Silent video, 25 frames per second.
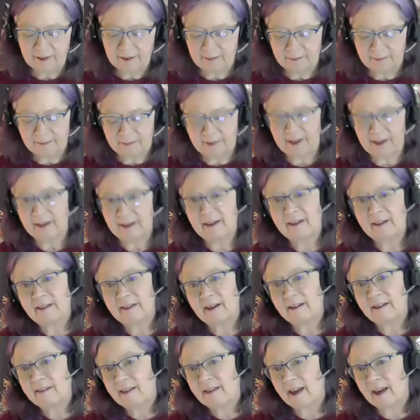technique
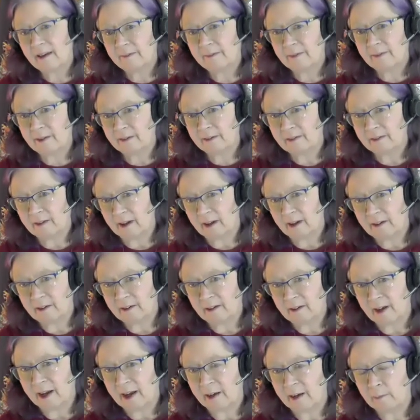does have this
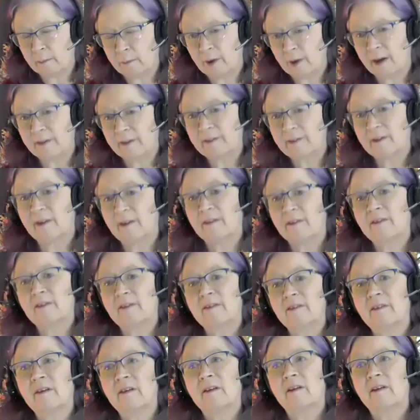underlying process.
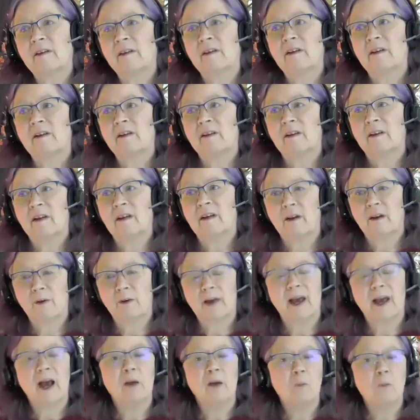
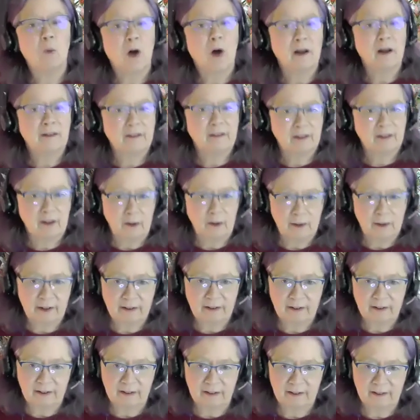Okay, I want to go
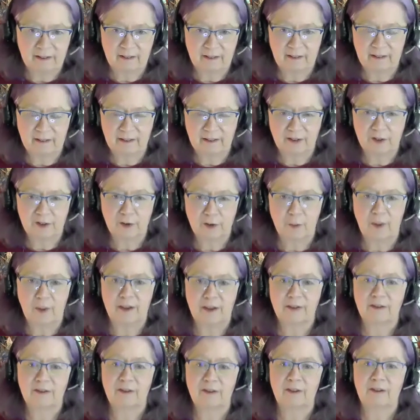into this
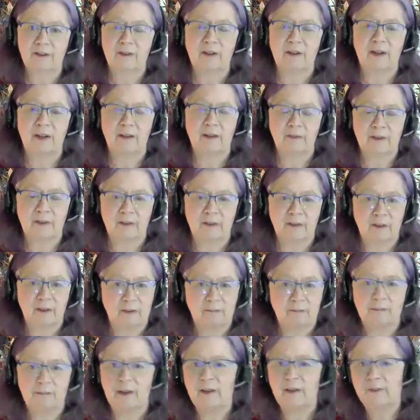situation
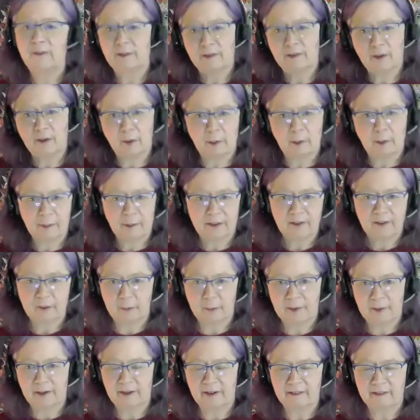even though I'm
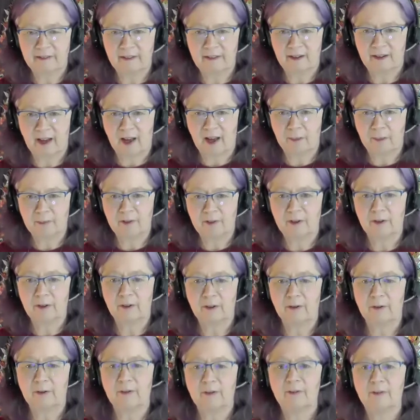experiencing
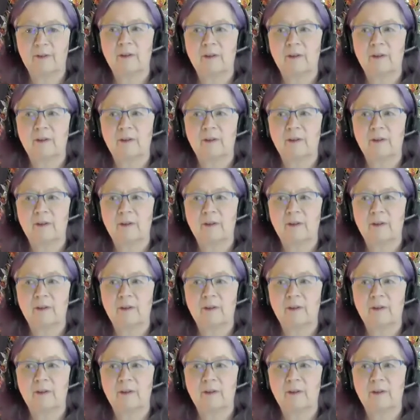obstacles.